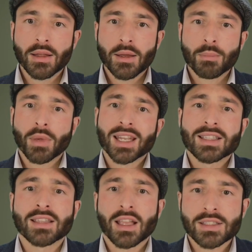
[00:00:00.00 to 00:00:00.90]
But it
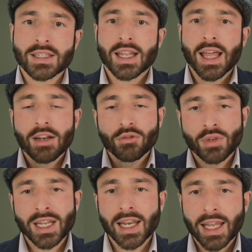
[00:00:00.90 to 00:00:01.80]
doesn't
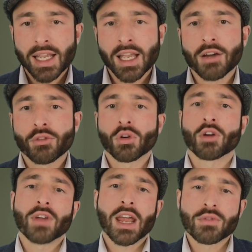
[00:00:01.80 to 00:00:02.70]
really cover off
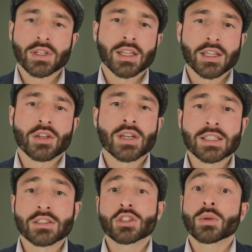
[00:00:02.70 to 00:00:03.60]
everything that you need to
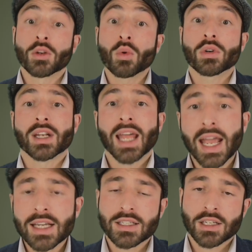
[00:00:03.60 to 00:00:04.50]
do in order to
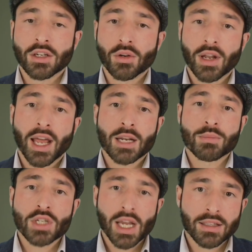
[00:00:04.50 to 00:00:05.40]
execute an
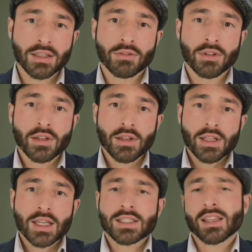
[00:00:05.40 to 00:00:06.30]
objective.
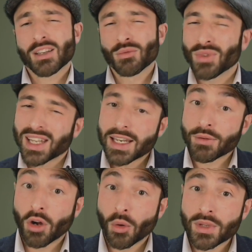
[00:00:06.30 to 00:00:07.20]
There's nothing really
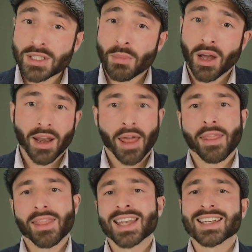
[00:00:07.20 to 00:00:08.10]
wrong with SMART other
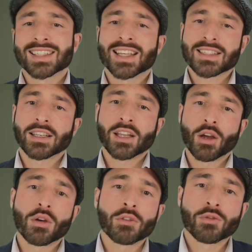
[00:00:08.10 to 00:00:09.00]
than it doesn't go
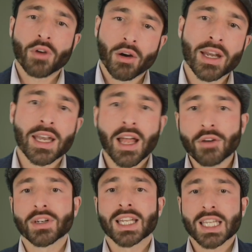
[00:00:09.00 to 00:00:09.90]
far enough, and
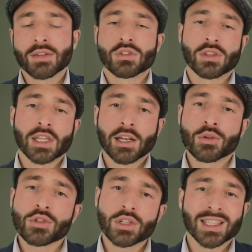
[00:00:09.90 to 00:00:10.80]
it gives you the
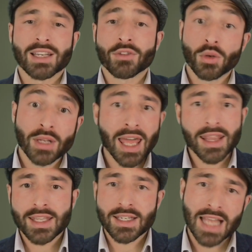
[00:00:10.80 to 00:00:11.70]
illusion that if you get
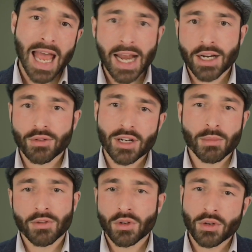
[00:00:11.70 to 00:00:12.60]
this acronym, if
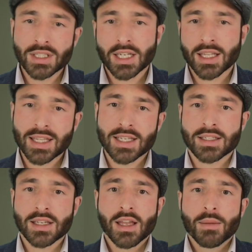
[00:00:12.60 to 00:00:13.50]
you tick these
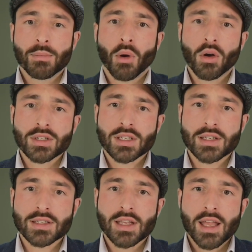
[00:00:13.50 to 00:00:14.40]
boxes,
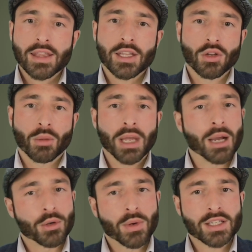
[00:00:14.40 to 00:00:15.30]
that you'll be able to
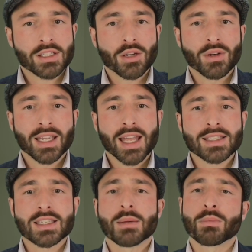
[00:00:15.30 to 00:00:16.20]
execute against
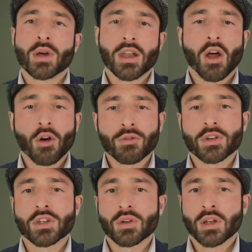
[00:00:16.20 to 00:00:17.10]
it, but often
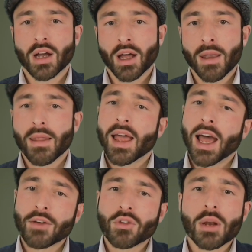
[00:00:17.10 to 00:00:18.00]
you can't. I've
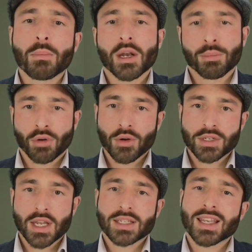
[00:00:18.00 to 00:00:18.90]
got a better
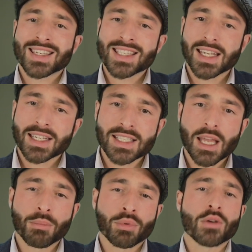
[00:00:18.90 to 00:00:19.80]
process, a 6-step
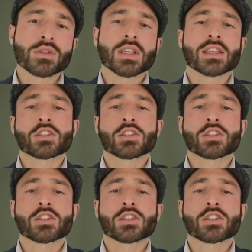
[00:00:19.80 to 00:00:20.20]
process to